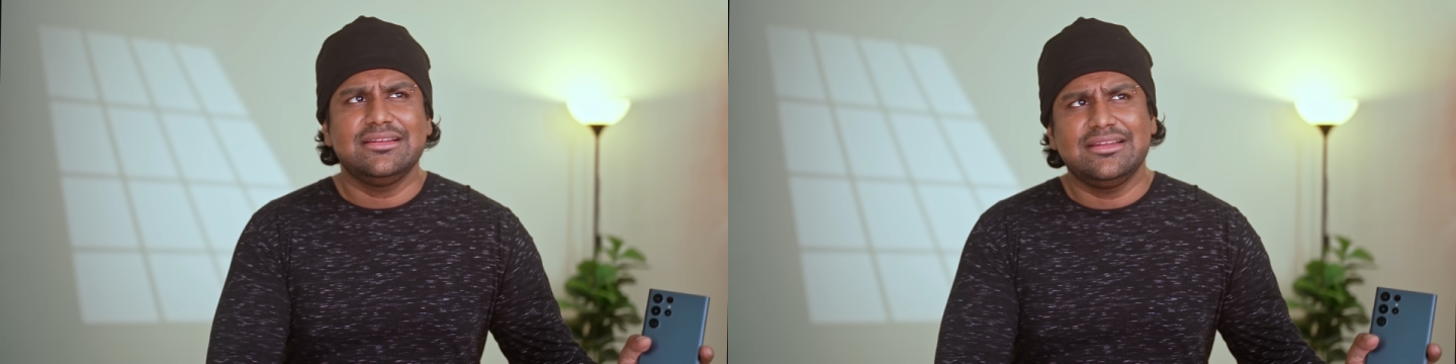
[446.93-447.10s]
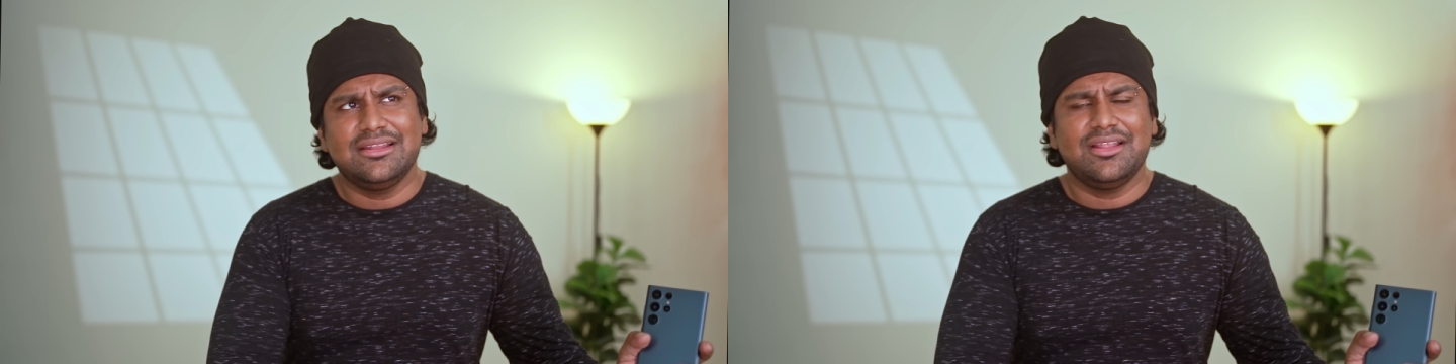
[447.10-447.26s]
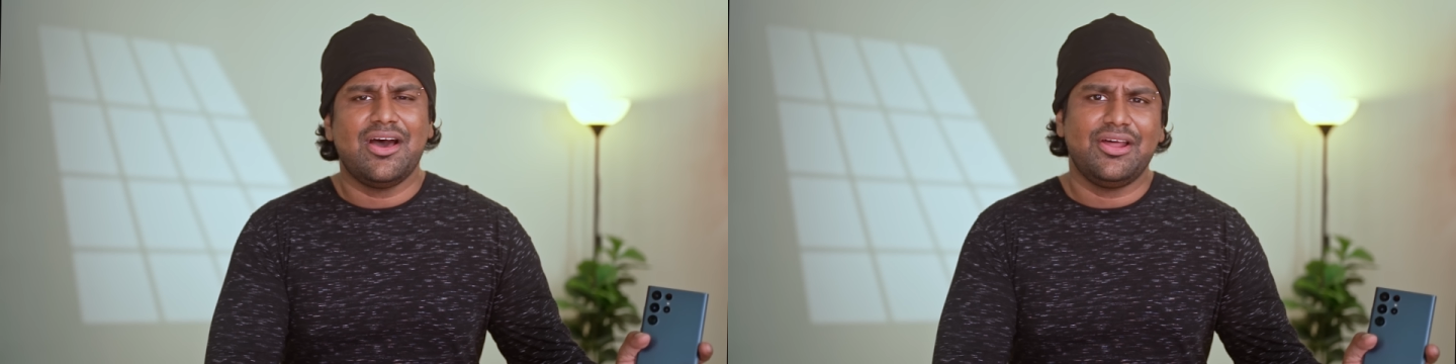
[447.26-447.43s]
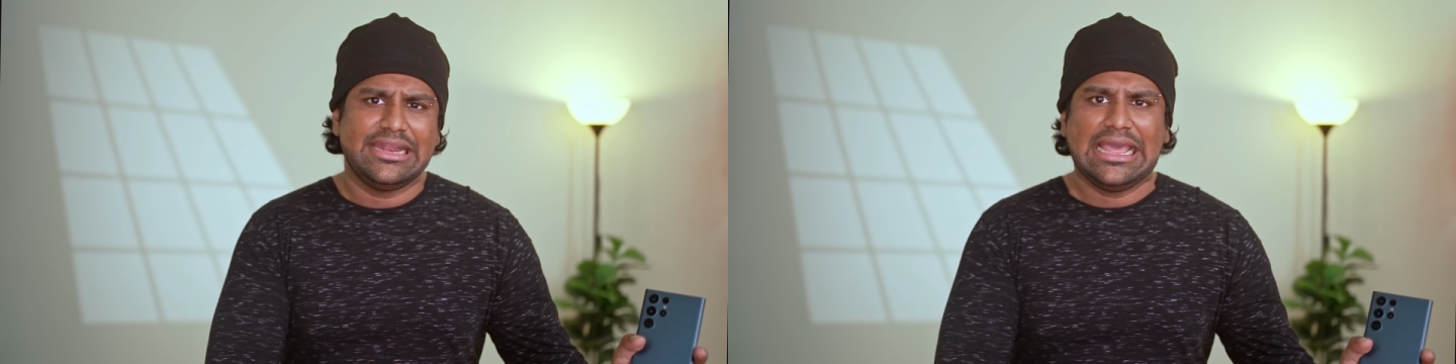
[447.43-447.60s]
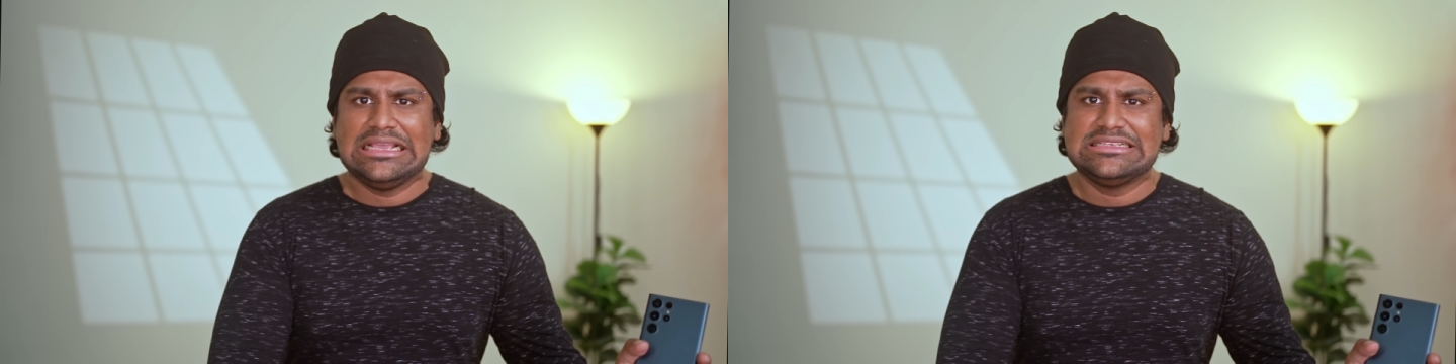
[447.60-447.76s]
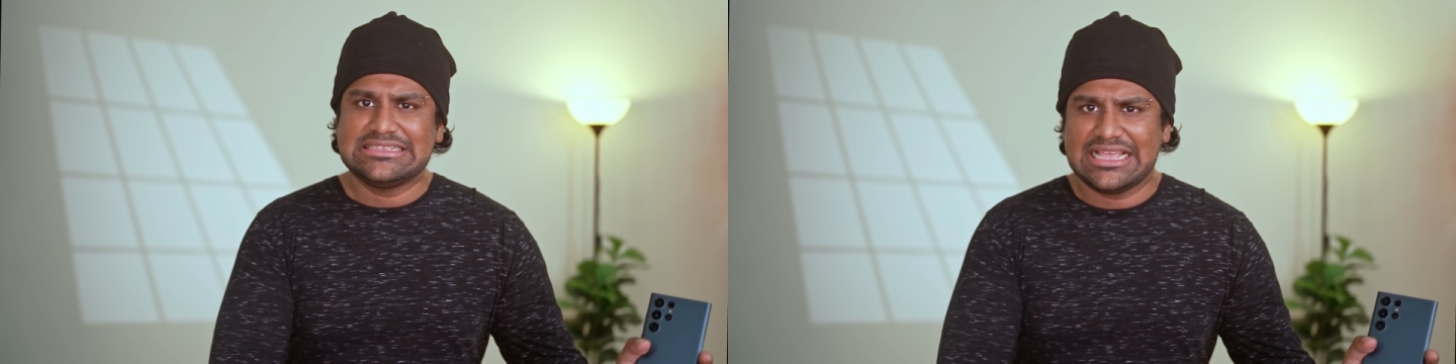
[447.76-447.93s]
Not
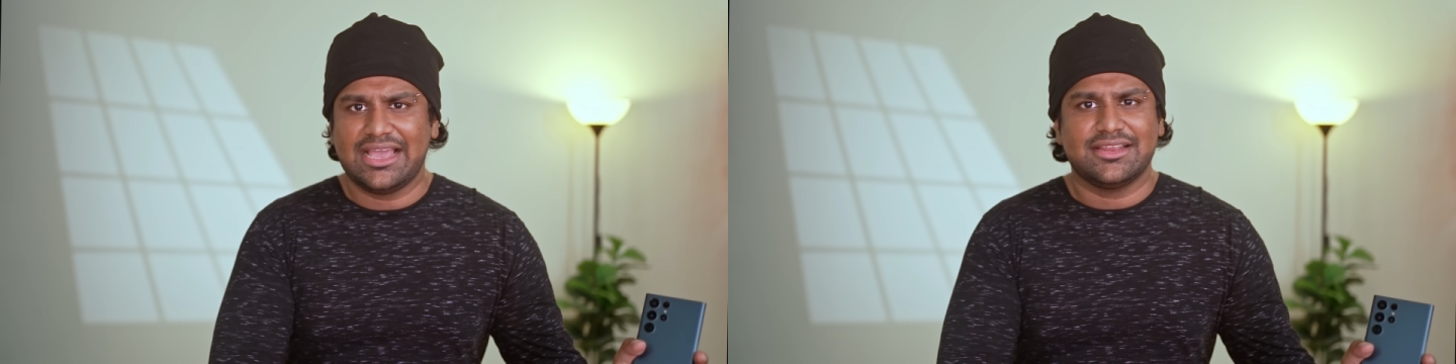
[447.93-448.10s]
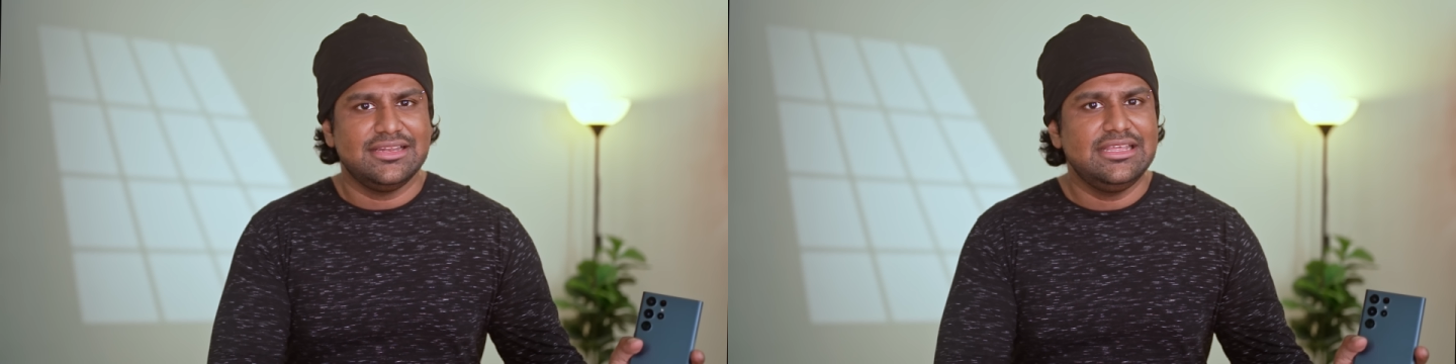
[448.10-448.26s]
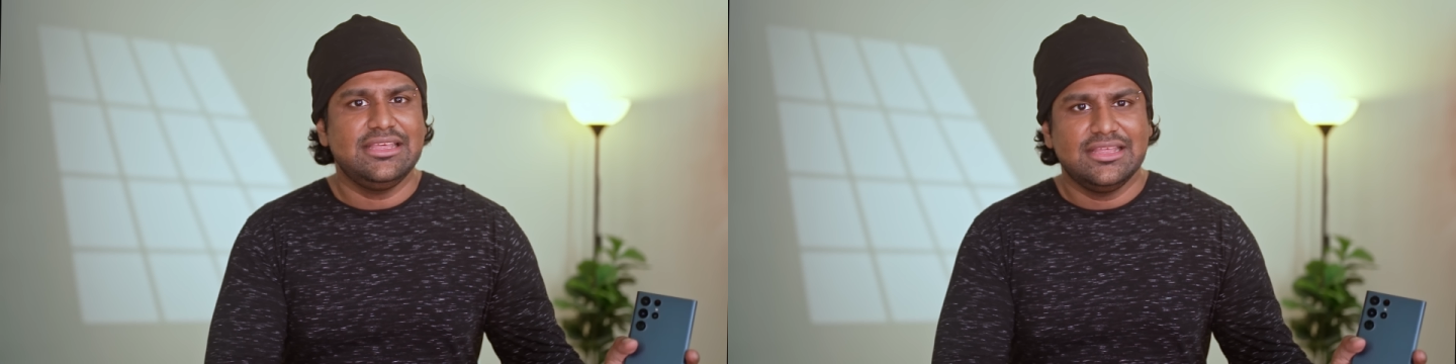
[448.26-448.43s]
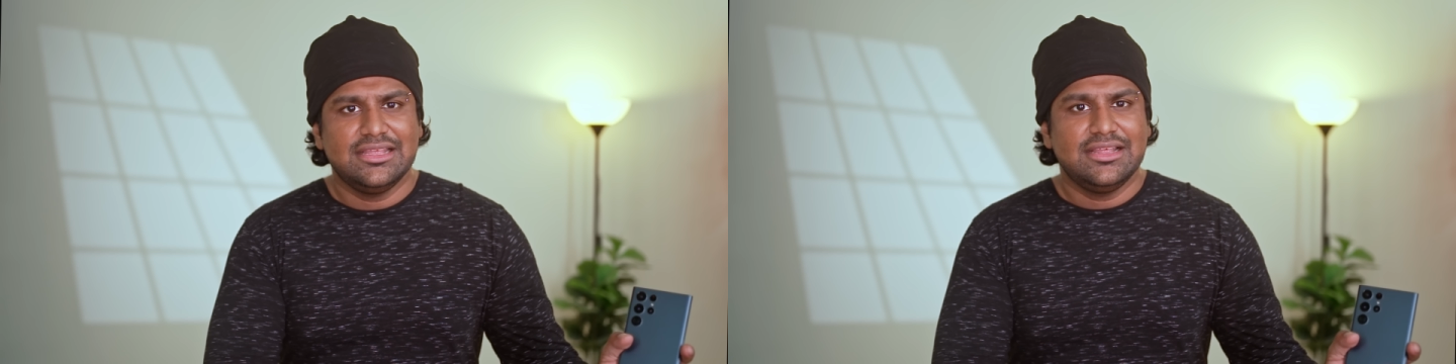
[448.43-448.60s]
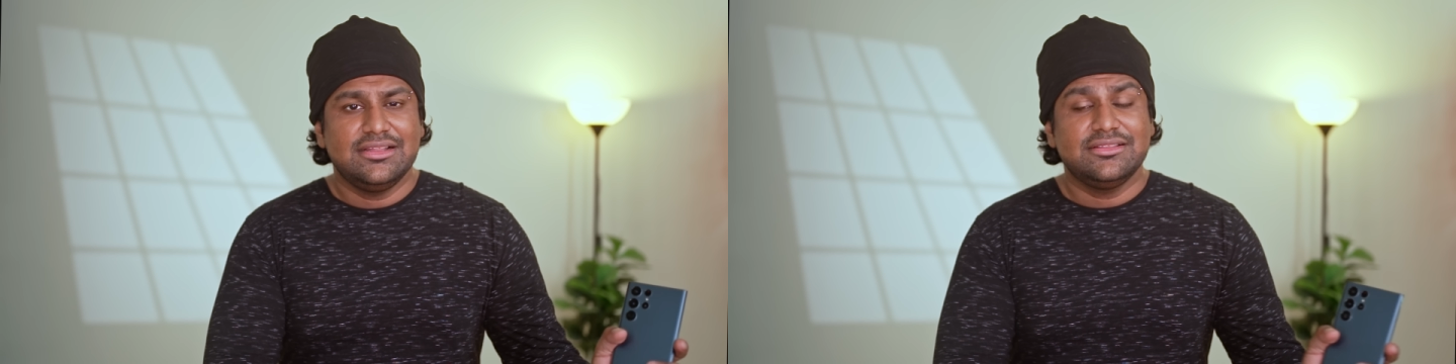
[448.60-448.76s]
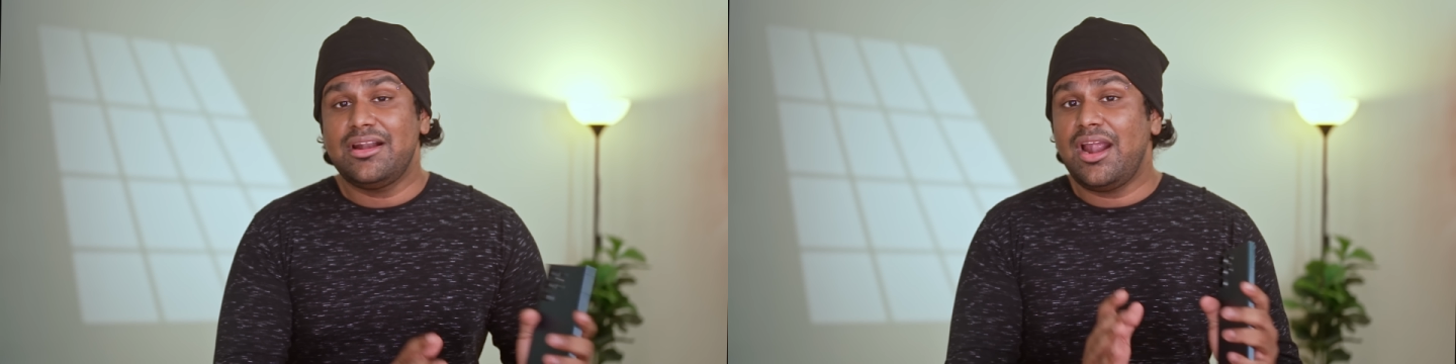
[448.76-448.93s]
exactly.
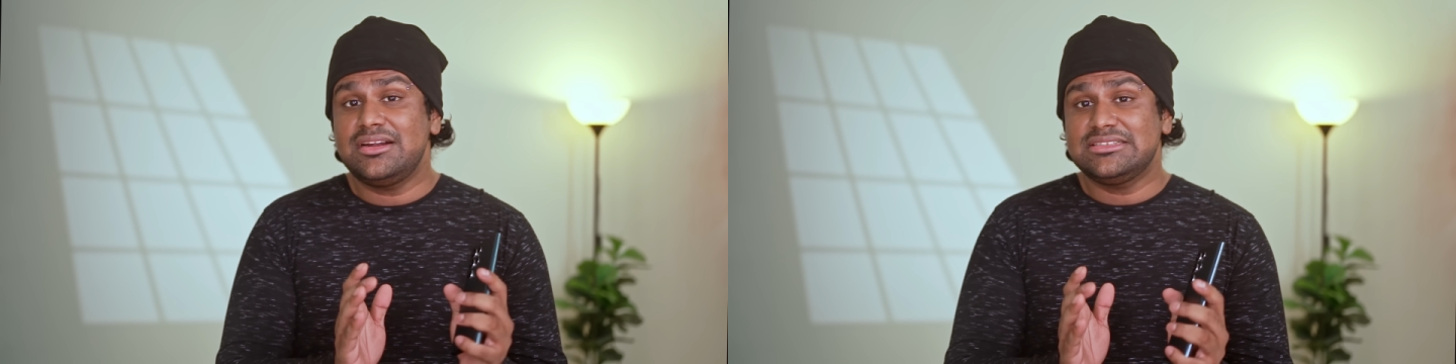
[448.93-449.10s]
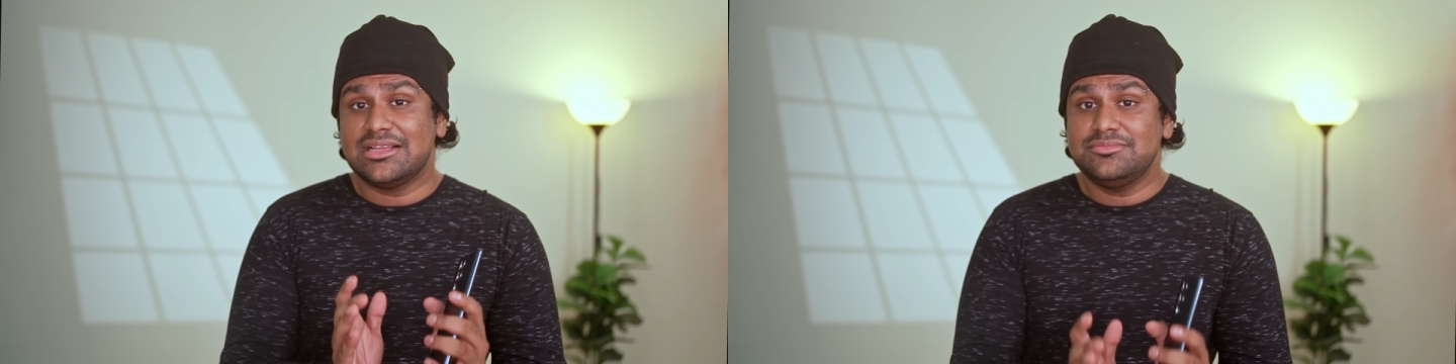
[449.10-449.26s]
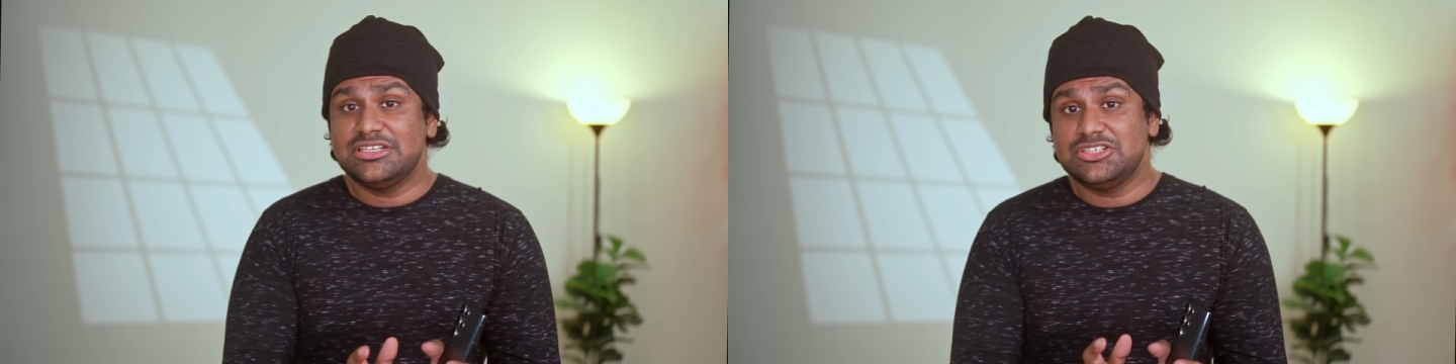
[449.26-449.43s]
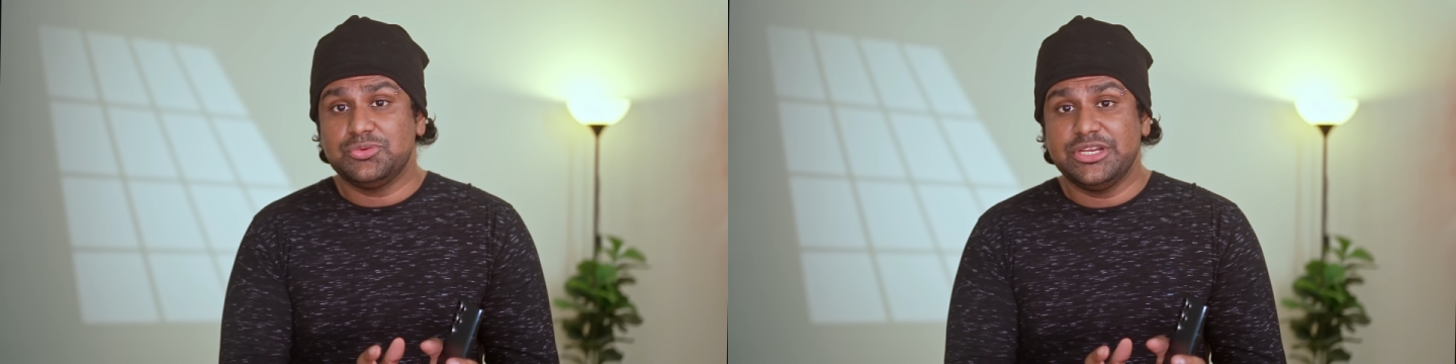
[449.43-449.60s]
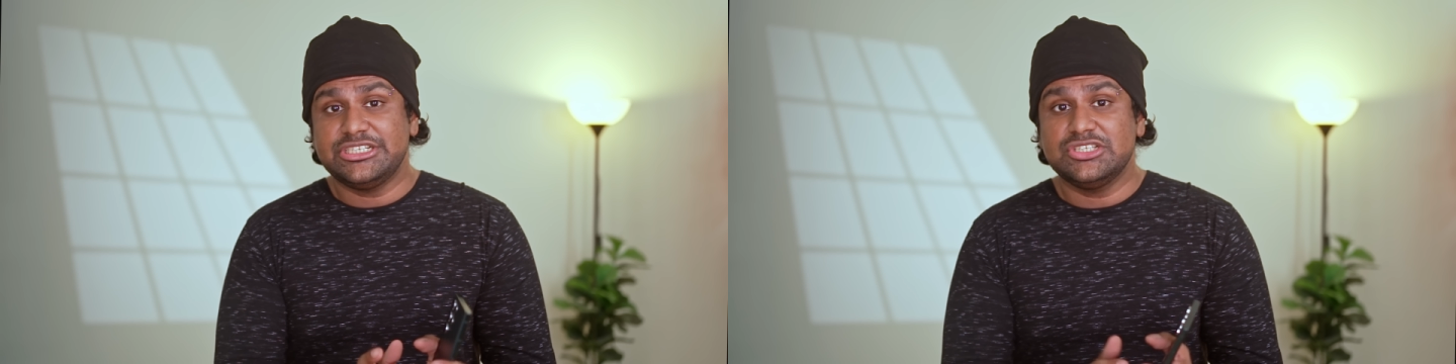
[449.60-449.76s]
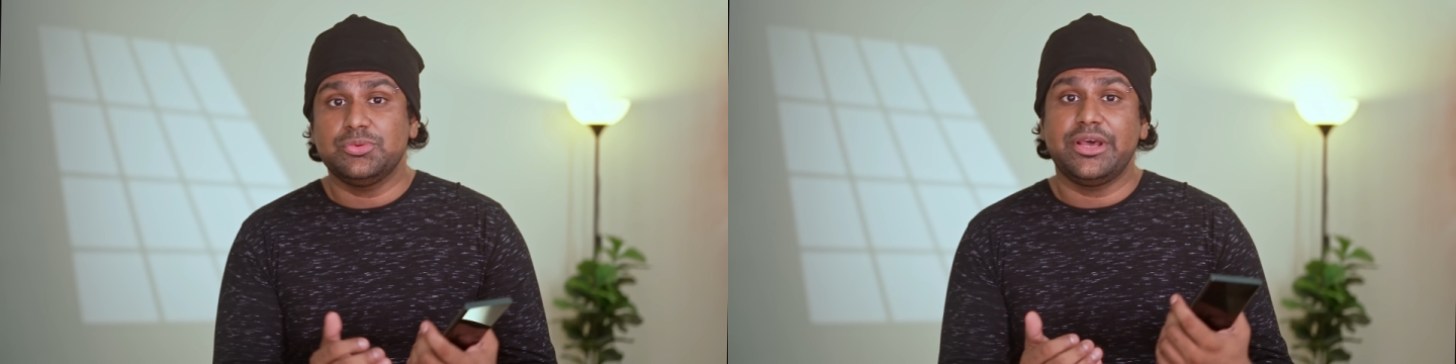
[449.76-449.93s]
There are some
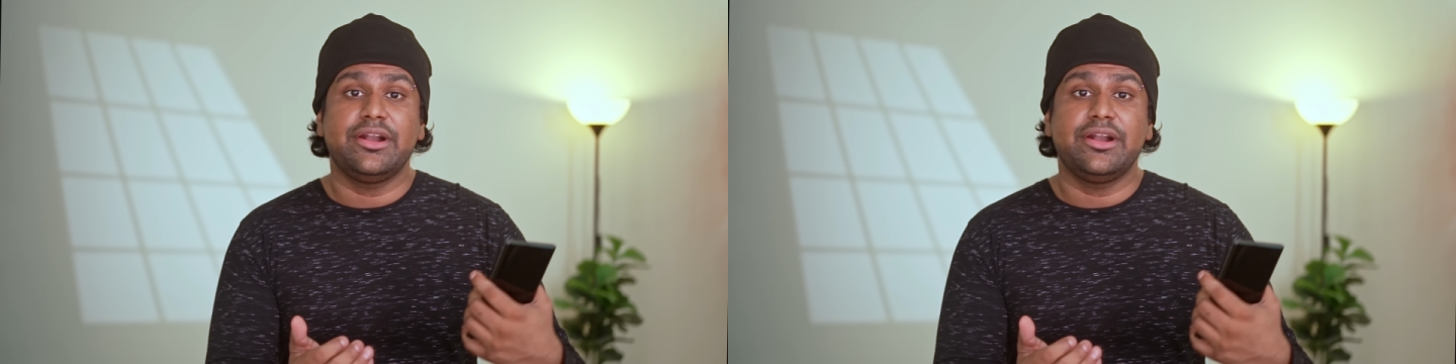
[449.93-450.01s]
situations where